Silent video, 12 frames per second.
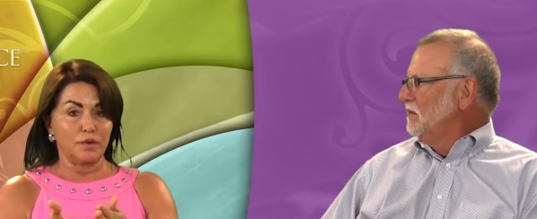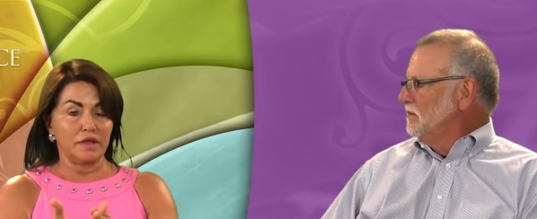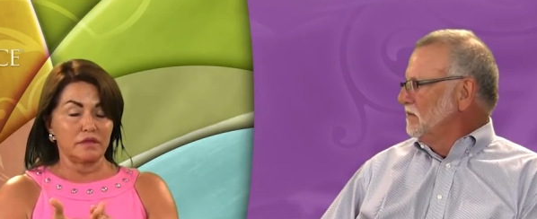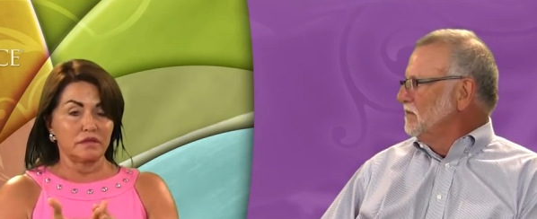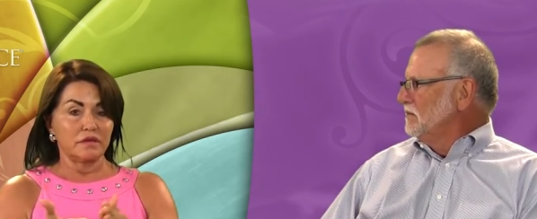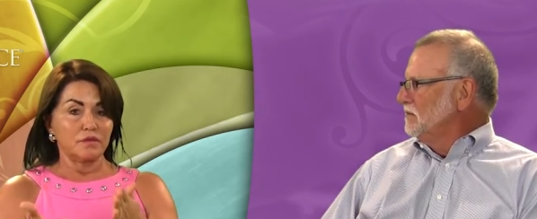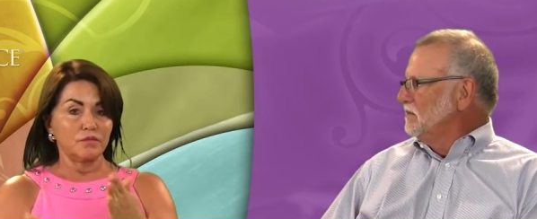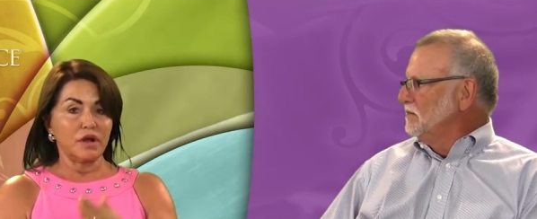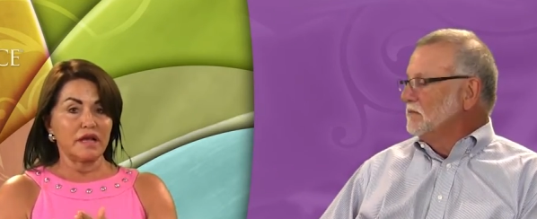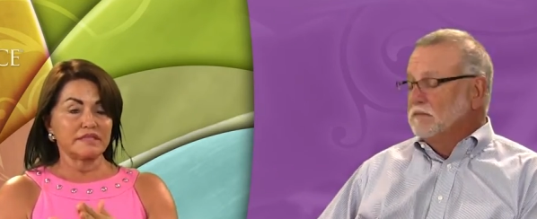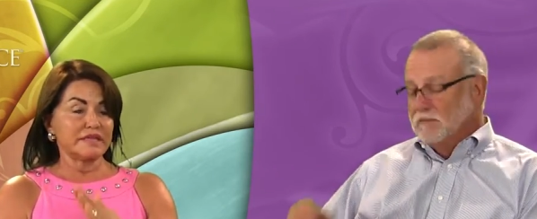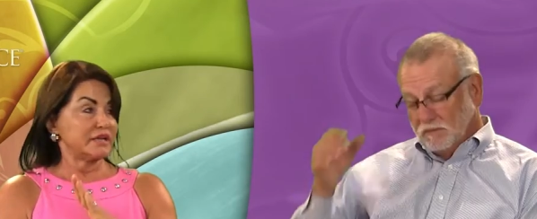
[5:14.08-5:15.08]
Speaker 1: with
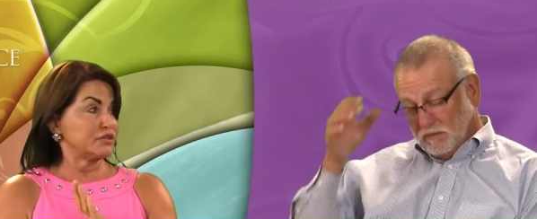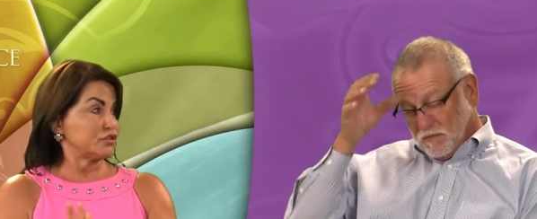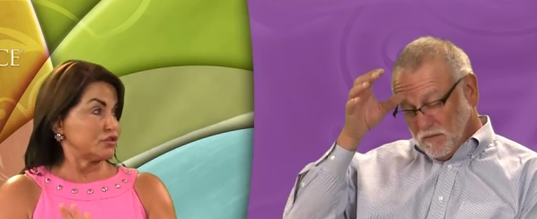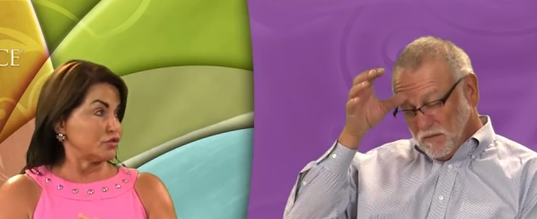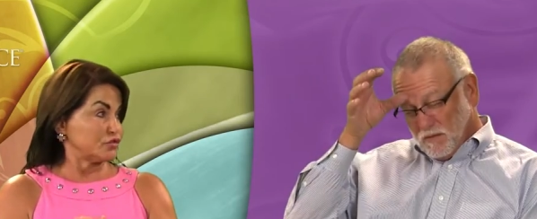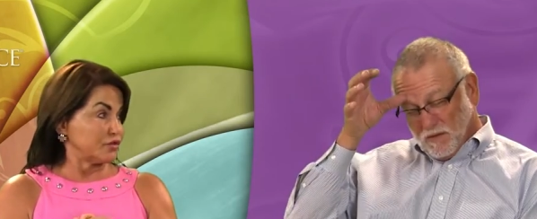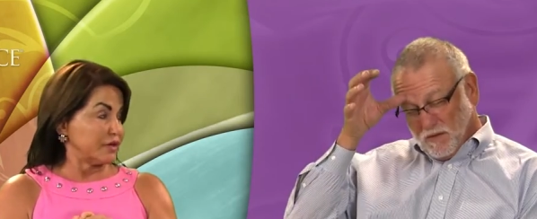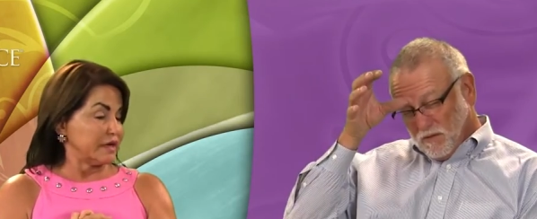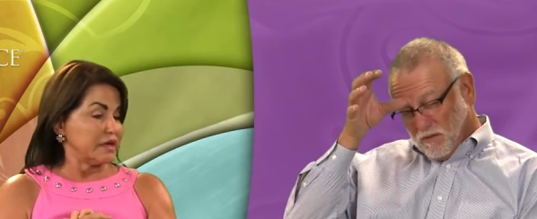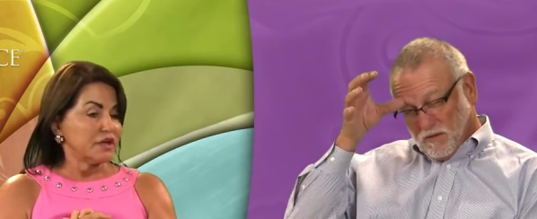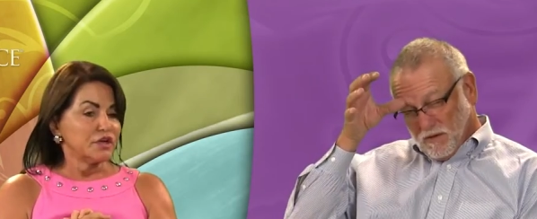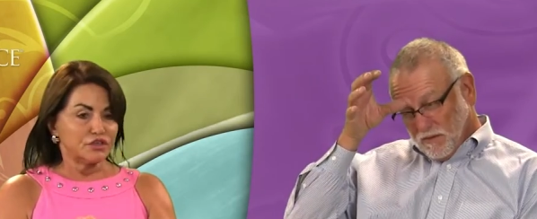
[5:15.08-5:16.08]
prostate surgery.
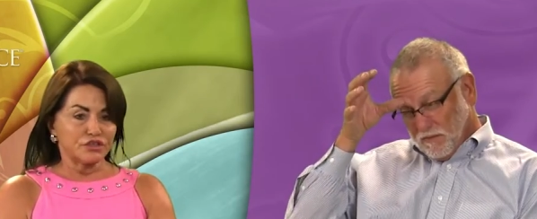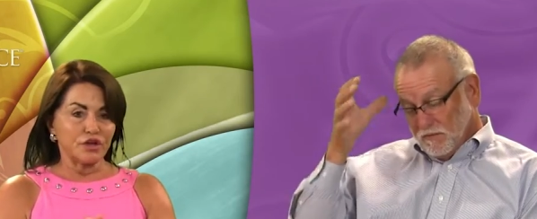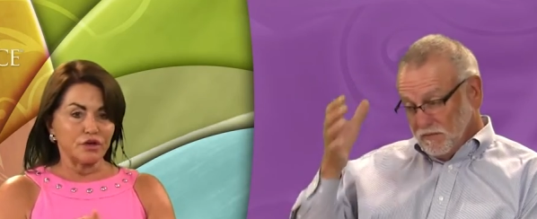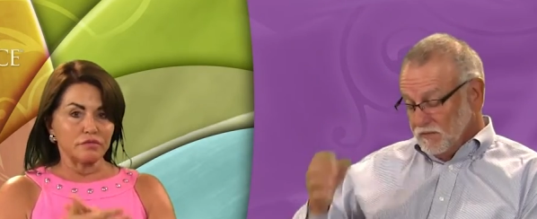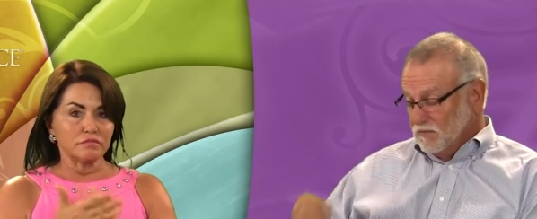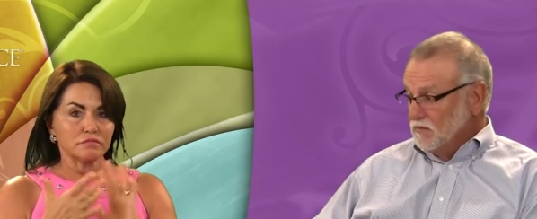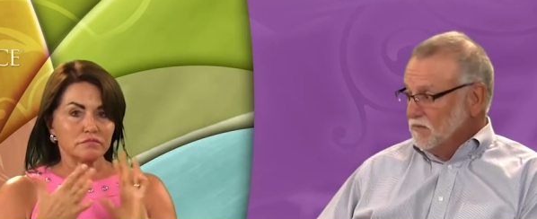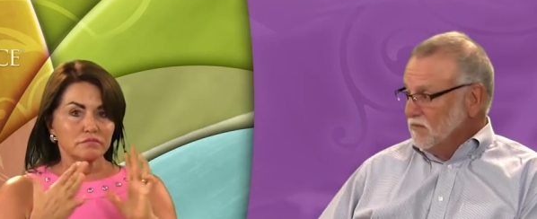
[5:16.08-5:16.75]
So